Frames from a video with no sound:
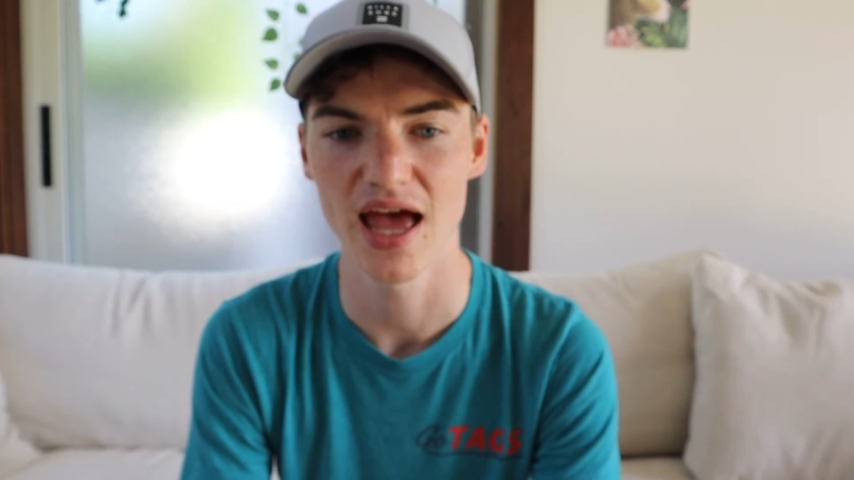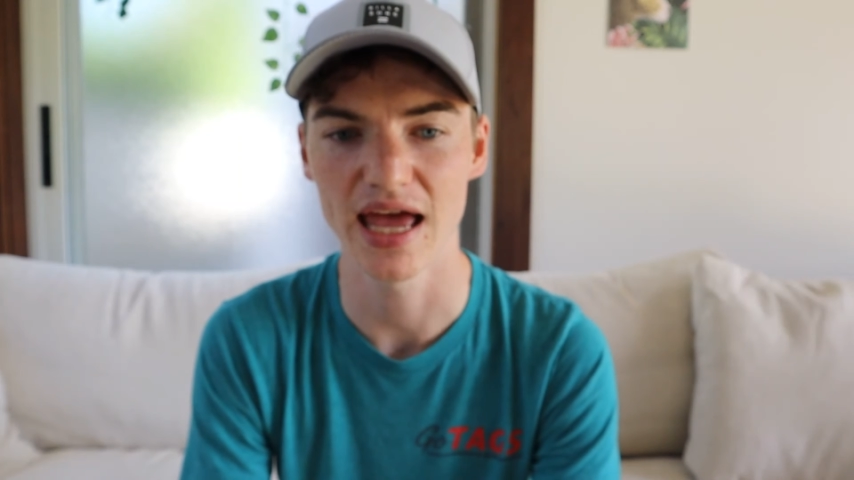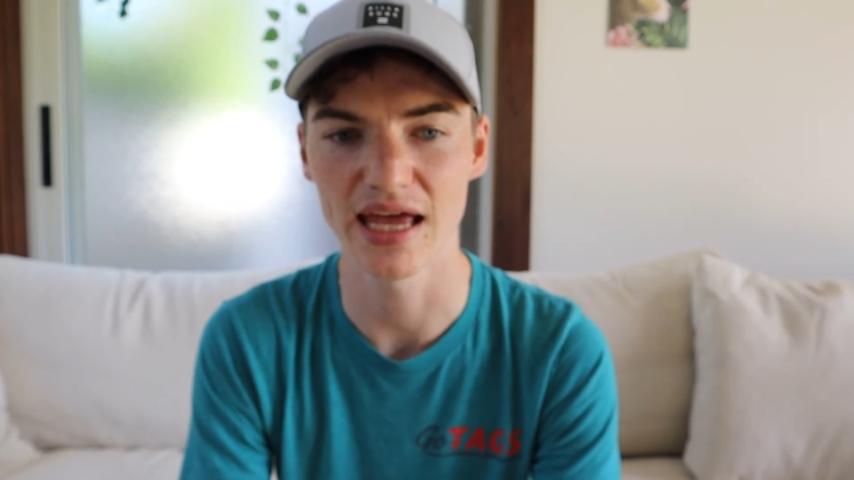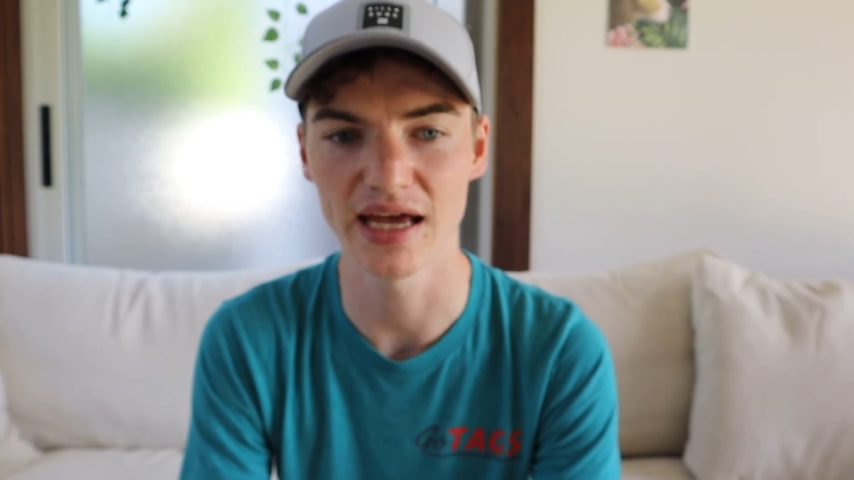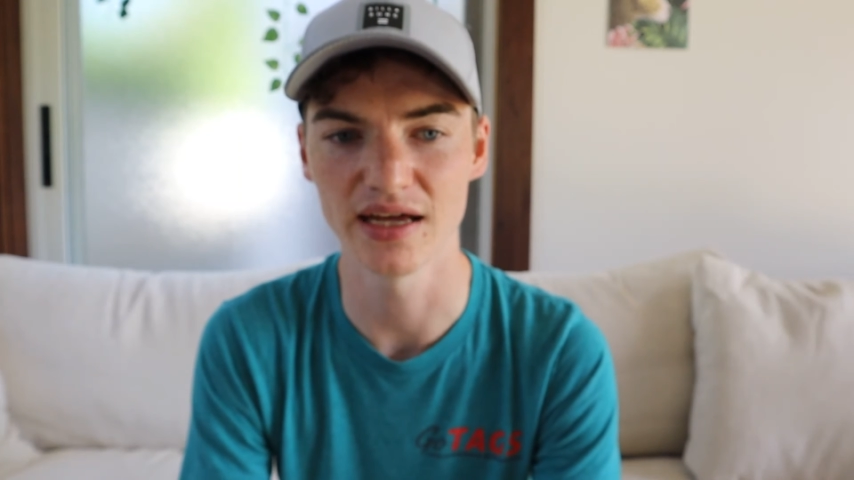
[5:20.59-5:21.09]

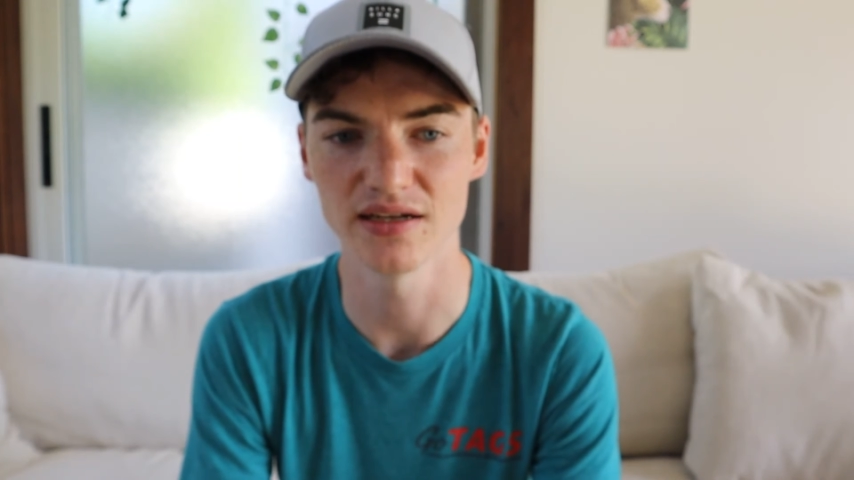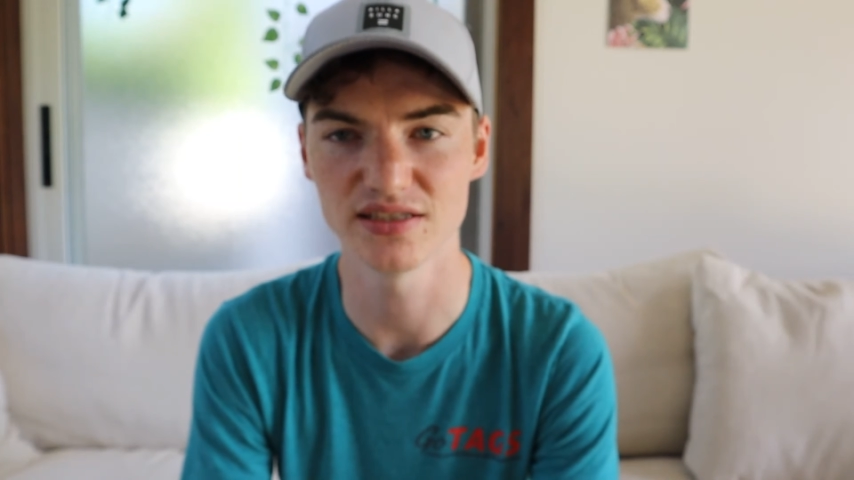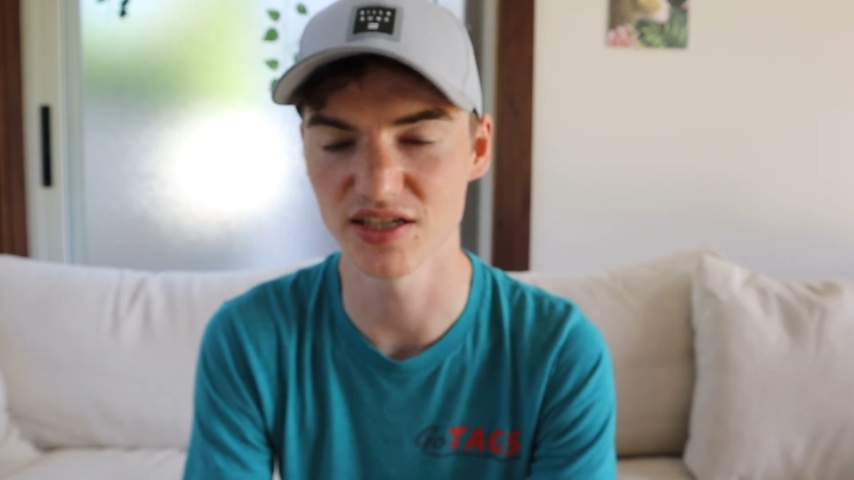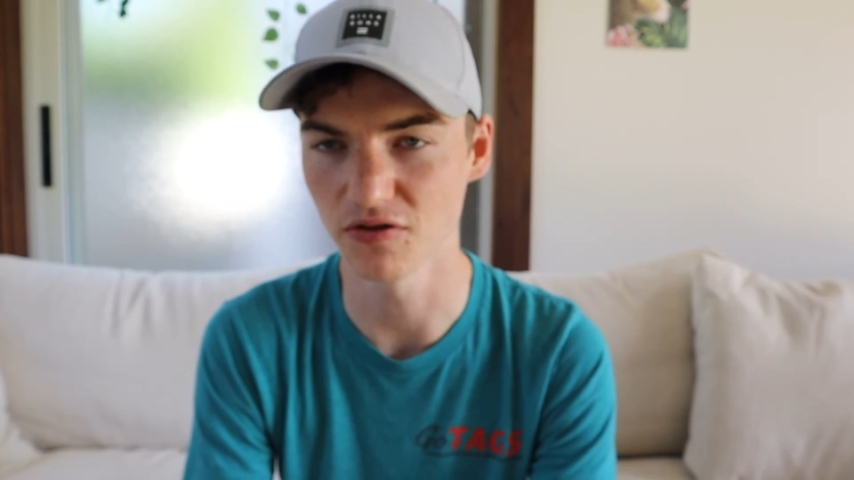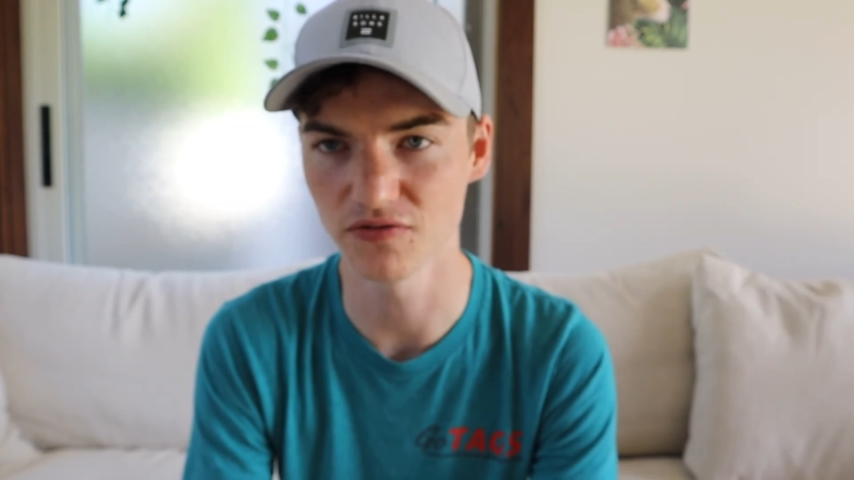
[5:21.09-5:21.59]
and
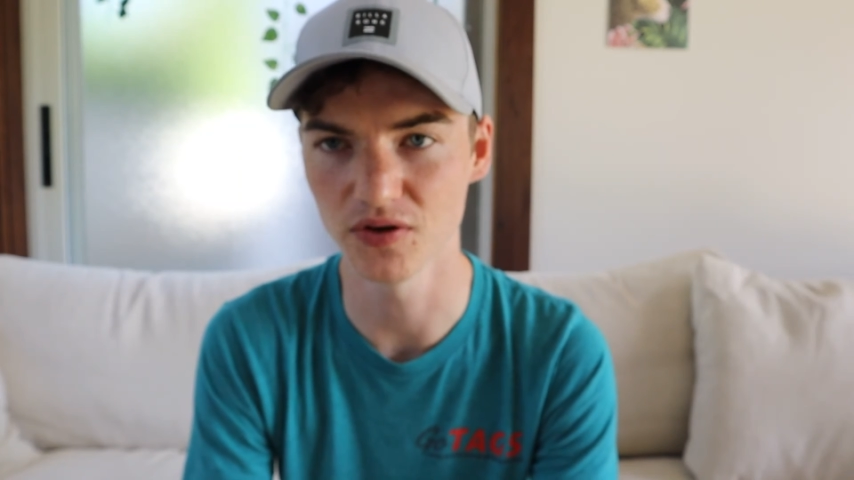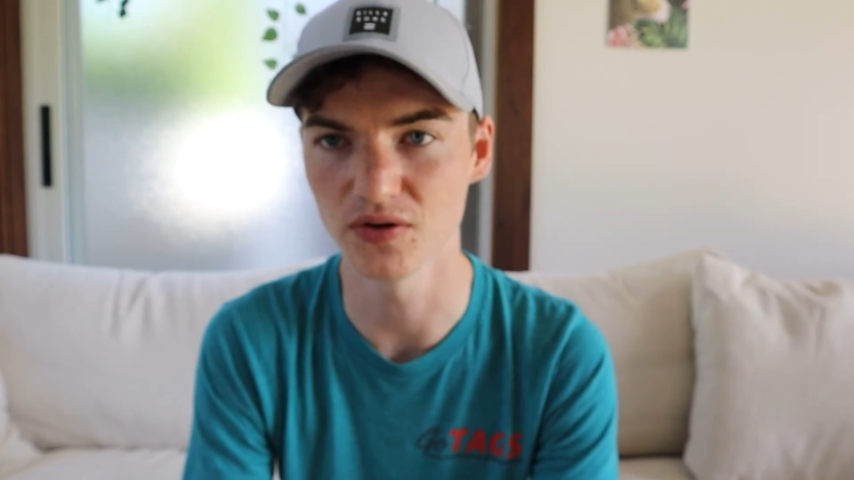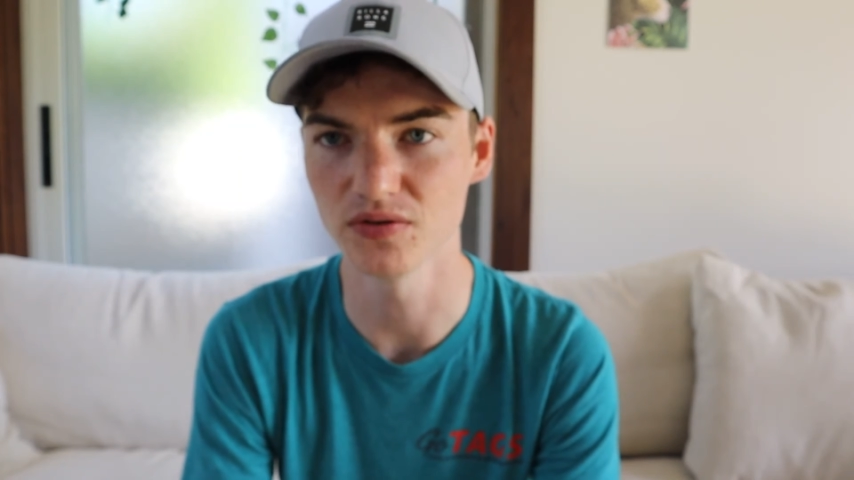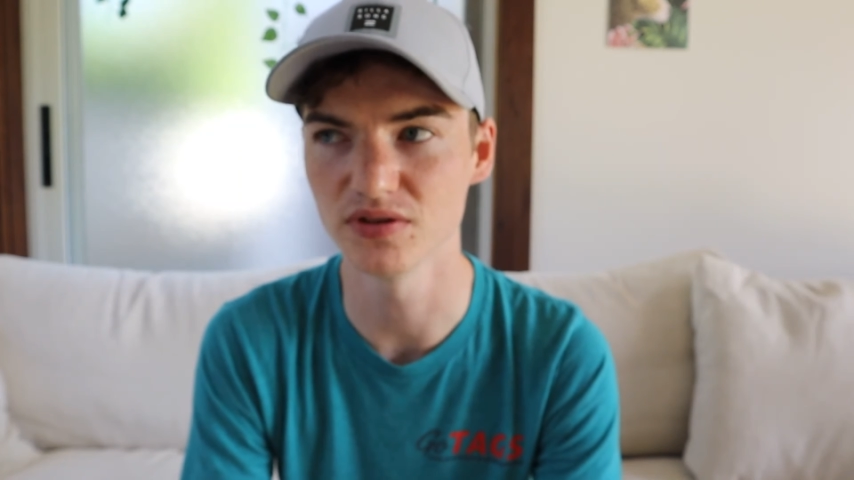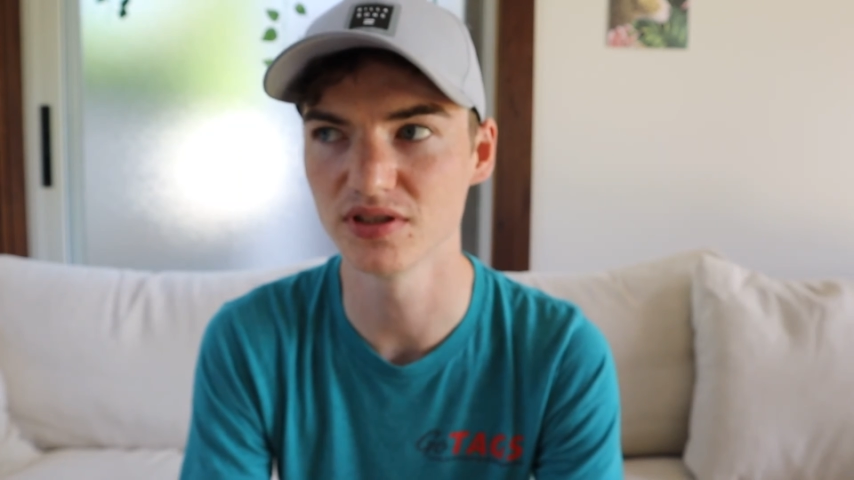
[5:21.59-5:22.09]
cell
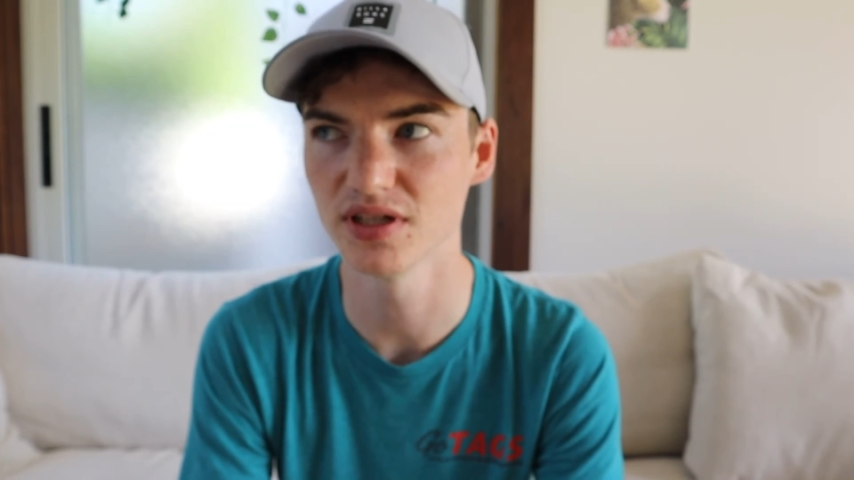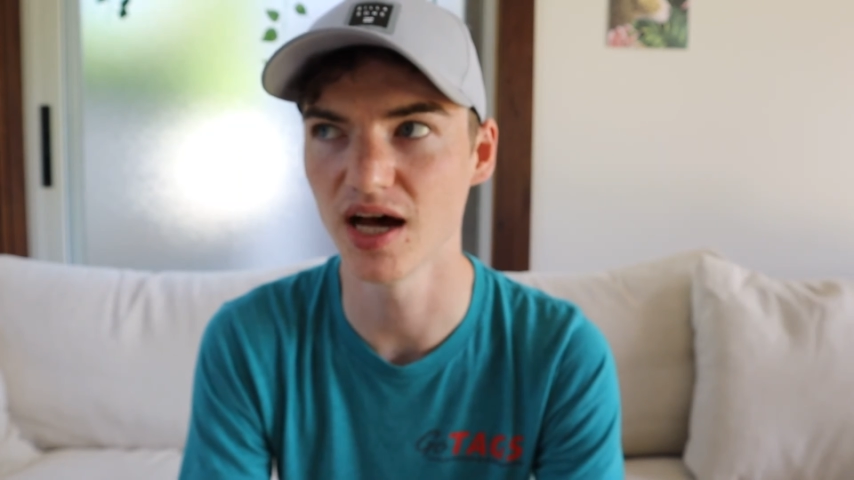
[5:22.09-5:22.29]
phones,